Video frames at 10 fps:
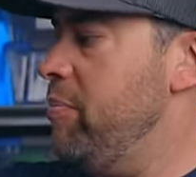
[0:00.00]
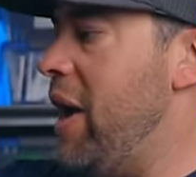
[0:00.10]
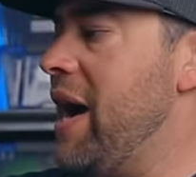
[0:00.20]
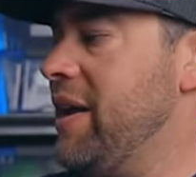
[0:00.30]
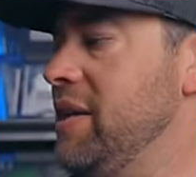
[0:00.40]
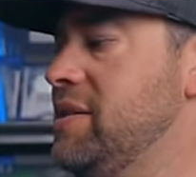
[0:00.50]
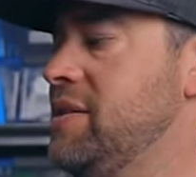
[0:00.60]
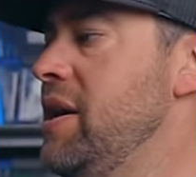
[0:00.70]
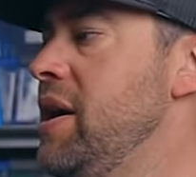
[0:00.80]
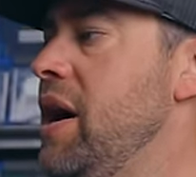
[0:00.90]

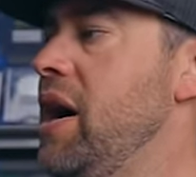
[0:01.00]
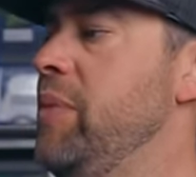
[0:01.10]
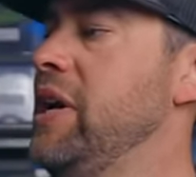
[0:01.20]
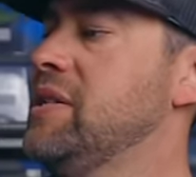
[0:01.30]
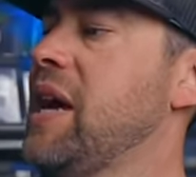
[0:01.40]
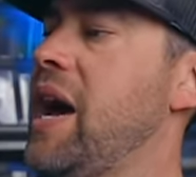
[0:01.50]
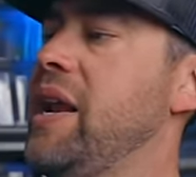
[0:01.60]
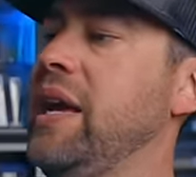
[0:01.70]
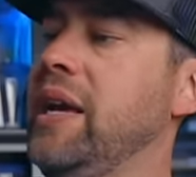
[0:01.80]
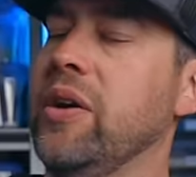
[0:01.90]
pockets. It's
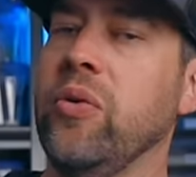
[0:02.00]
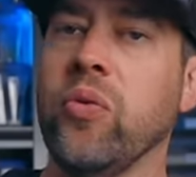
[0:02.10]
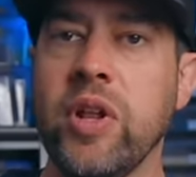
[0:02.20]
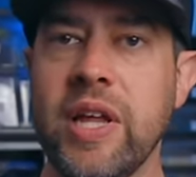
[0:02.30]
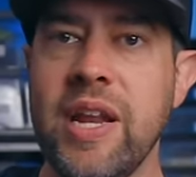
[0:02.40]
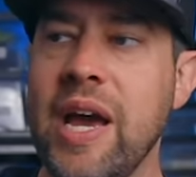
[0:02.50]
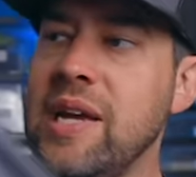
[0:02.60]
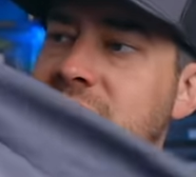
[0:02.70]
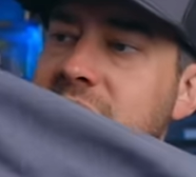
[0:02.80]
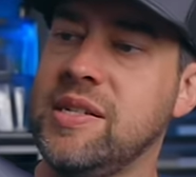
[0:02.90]
got a really
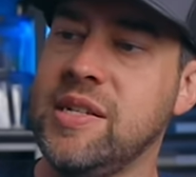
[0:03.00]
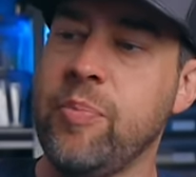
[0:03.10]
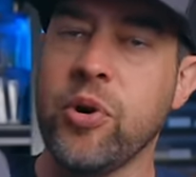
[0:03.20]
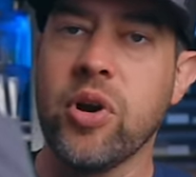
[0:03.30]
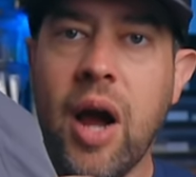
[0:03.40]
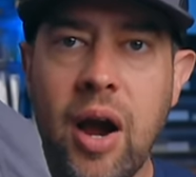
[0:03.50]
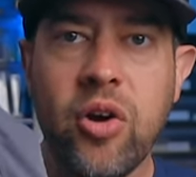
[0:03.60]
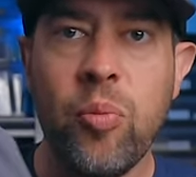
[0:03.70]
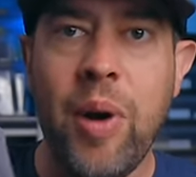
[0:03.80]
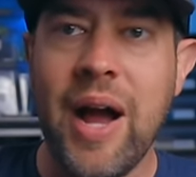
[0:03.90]
nice zipper
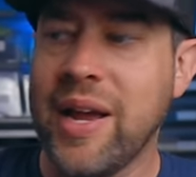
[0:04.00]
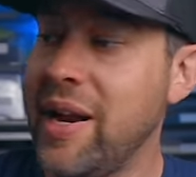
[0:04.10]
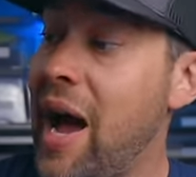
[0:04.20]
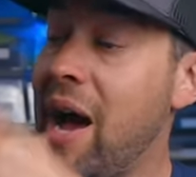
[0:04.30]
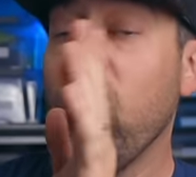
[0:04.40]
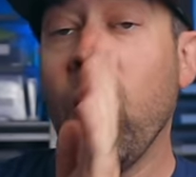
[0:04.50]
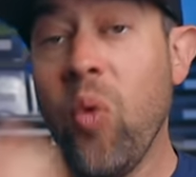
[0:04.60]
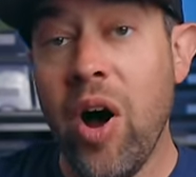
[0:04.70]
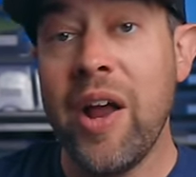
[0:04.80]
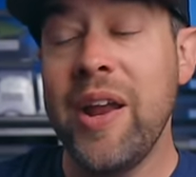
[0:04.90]
cargo pocket on
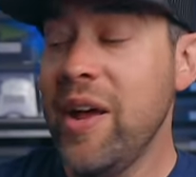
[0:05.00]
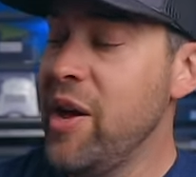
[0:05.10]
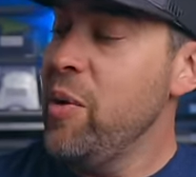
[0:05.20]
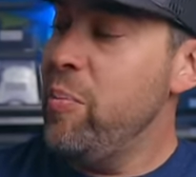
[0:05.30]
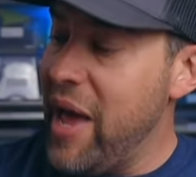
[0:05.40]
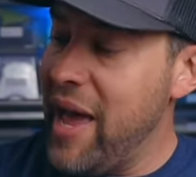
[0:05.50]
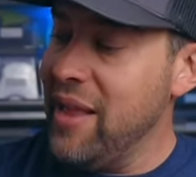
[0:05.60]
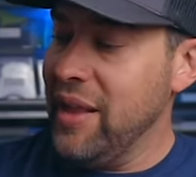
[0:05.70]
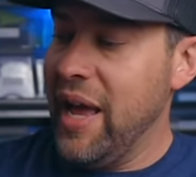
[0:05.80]
one pant